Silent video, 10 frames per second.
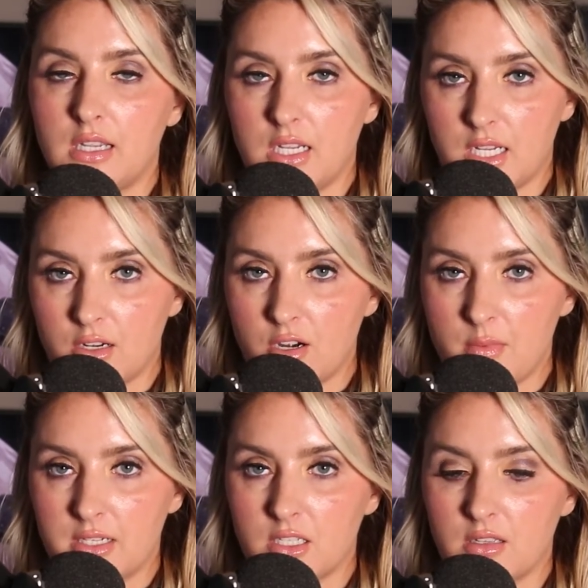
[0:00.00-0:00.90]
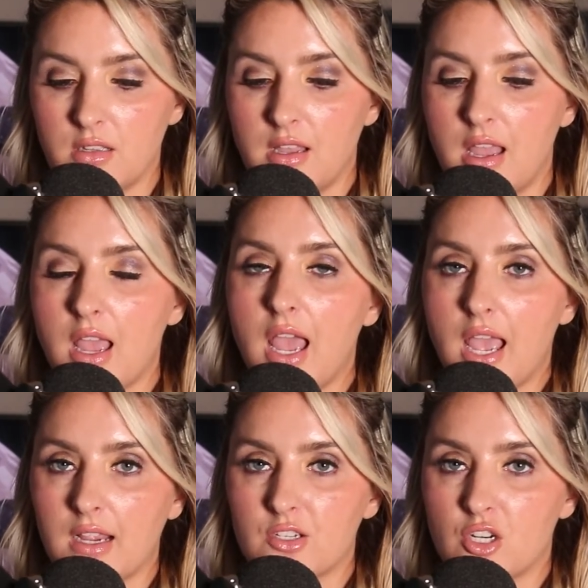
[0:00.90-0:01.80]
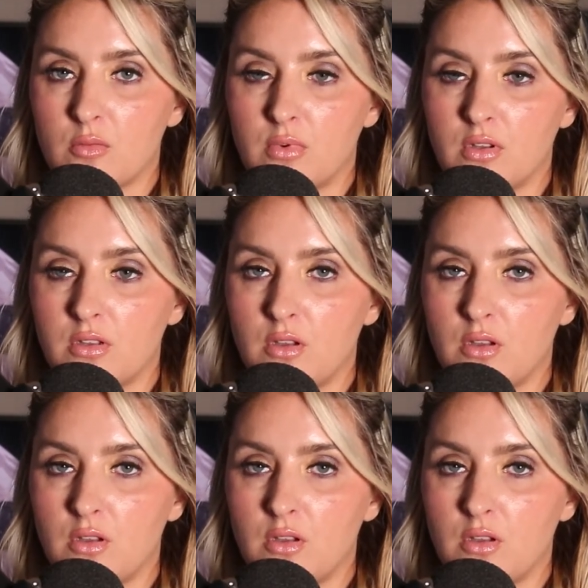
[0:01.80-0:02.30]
incremental, actionable